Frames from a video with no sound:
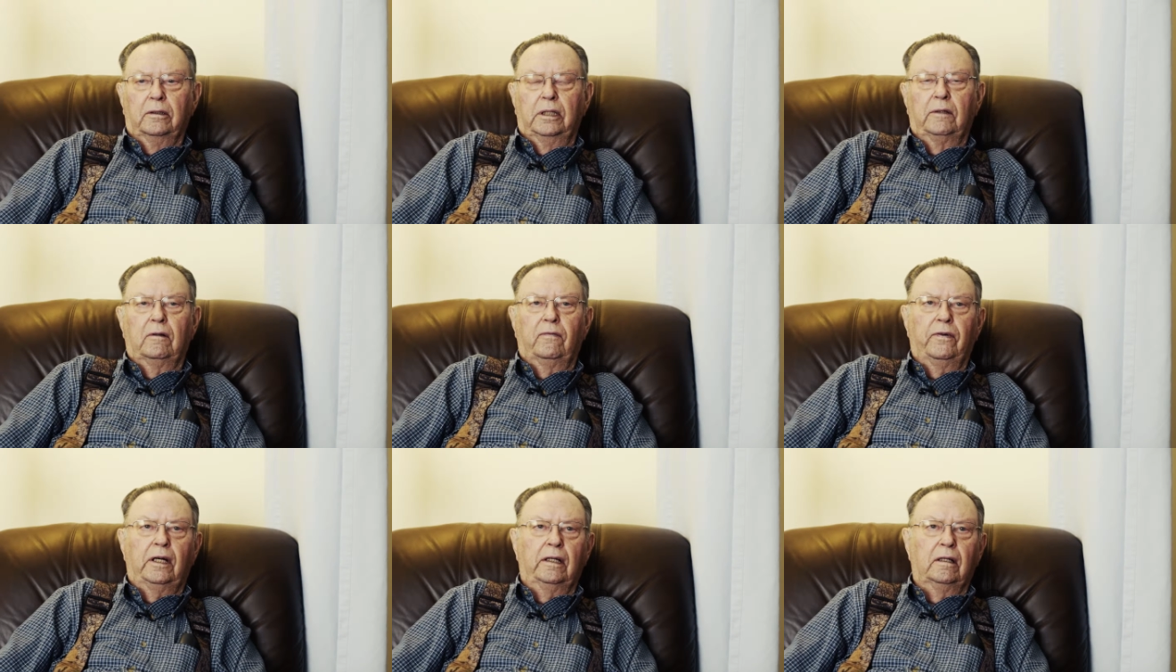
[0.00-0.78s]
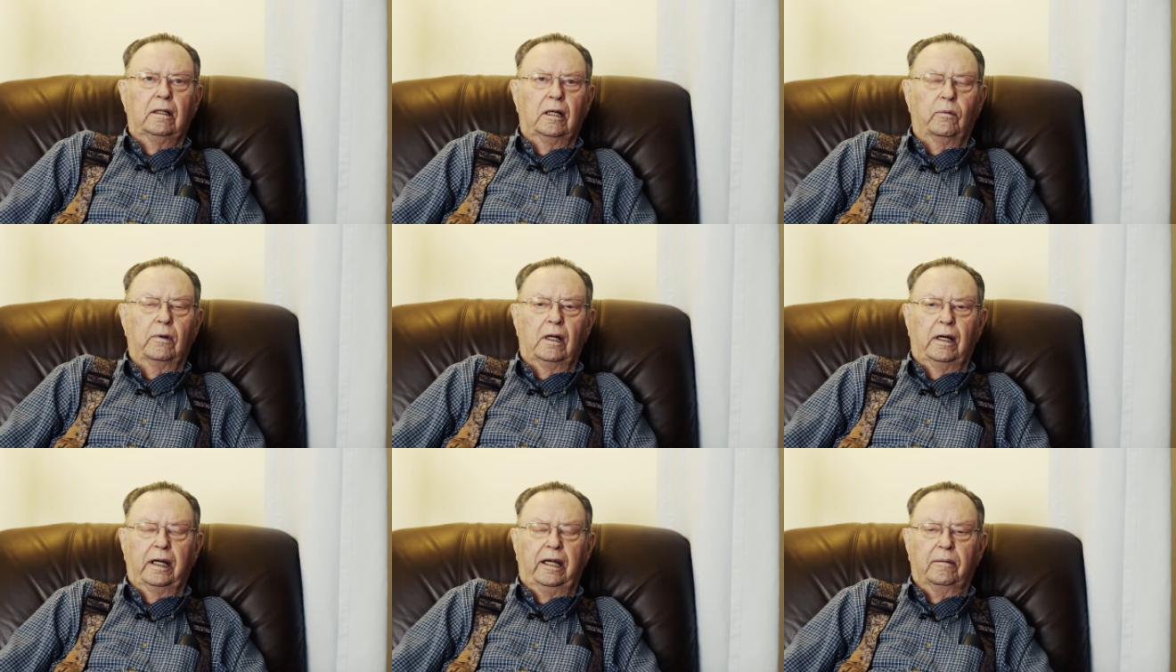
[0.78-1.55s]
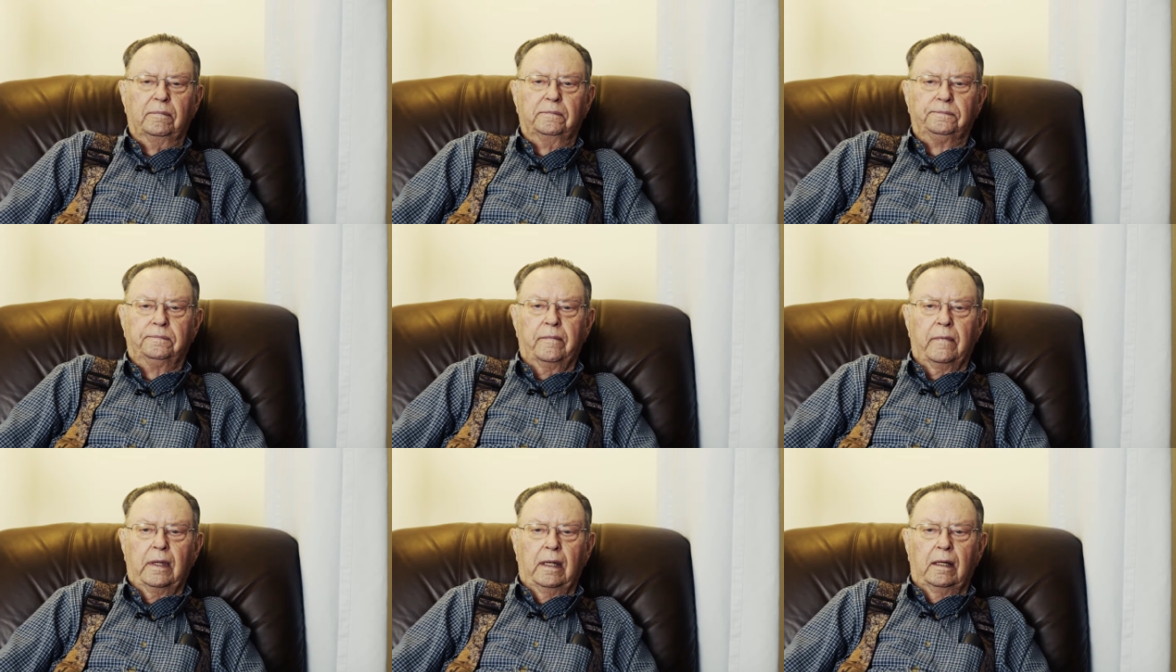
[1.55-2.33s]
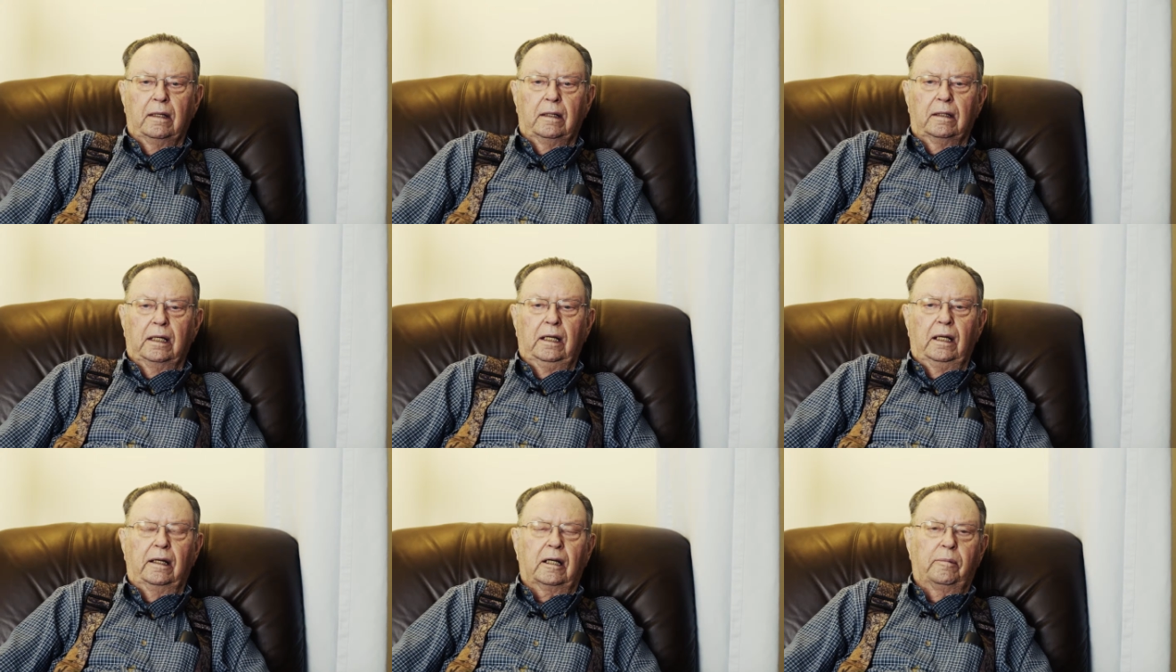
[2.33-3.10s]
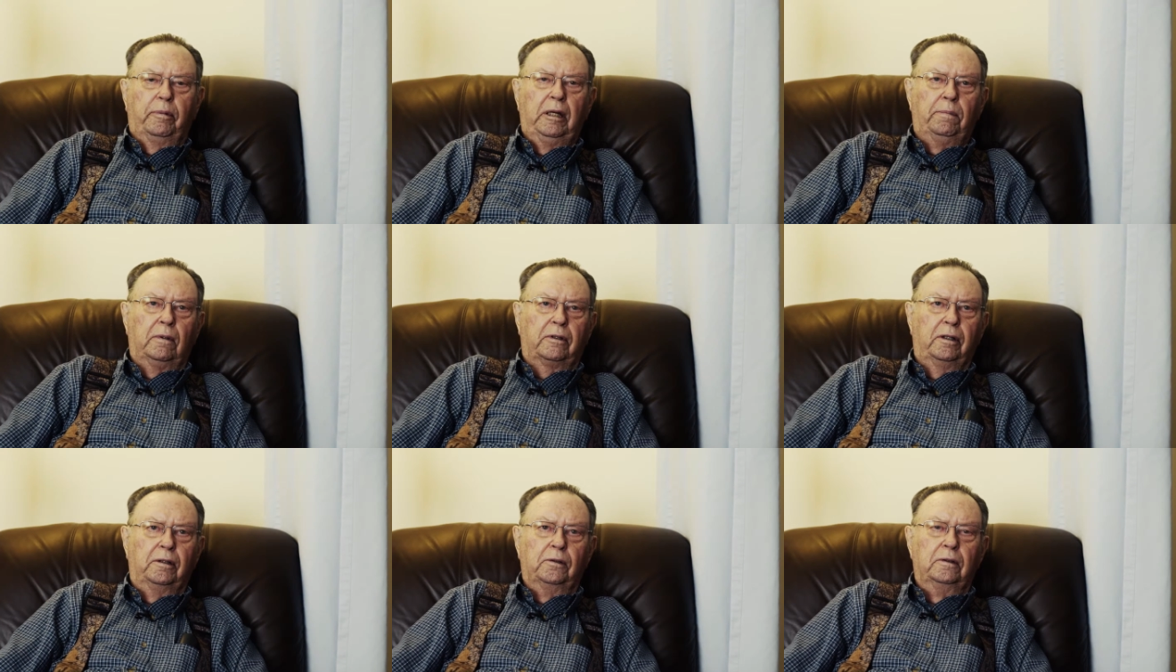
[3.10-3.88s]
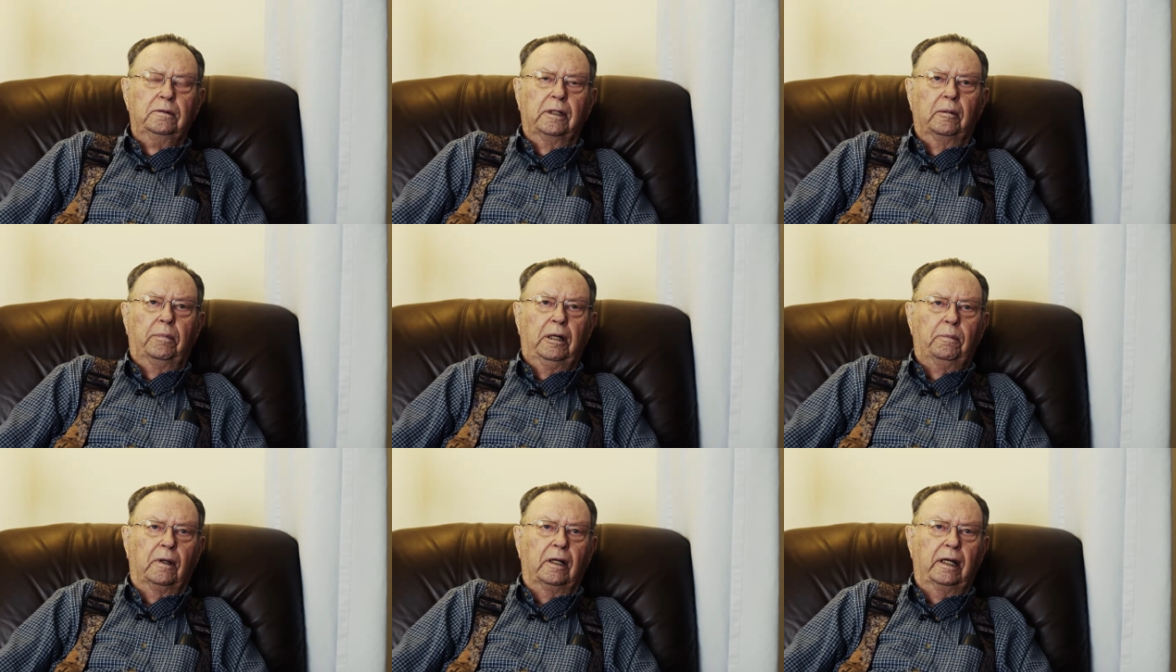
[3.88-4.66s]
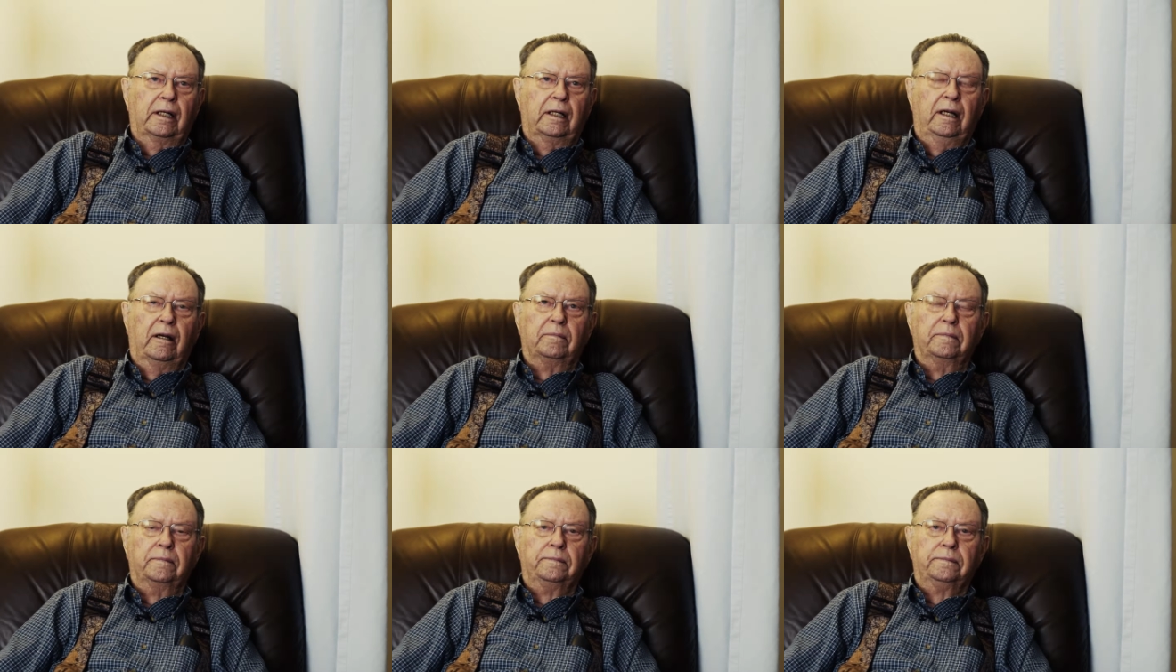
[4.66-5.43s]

Never find another one like him. He liked people too, and people liked him.